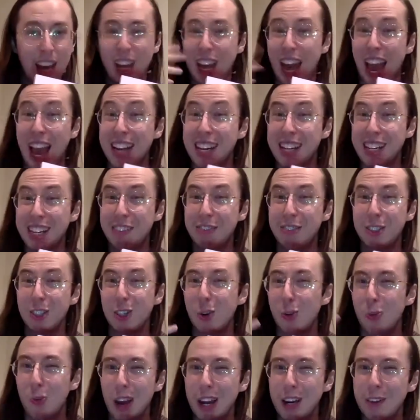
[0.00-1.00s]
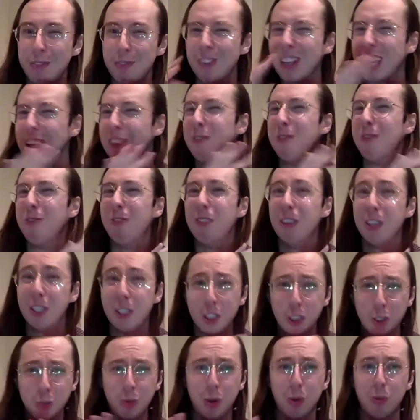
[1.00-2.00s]
And it gives a great like
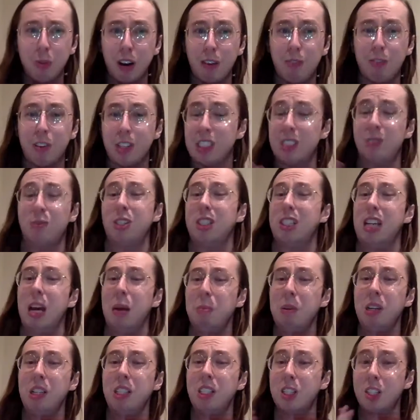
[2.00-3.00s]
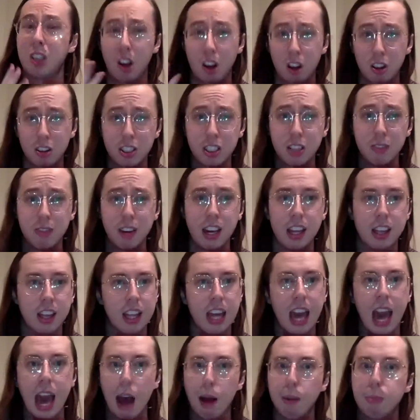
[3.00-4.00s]
visual reference for attempting to cultivate the
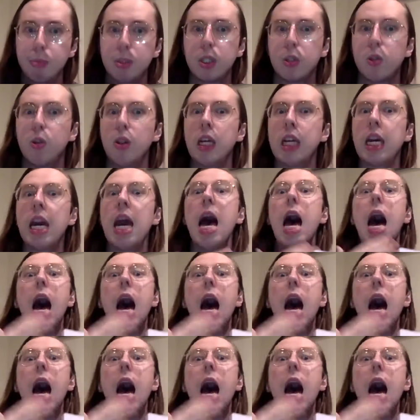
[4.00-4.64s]
absolutely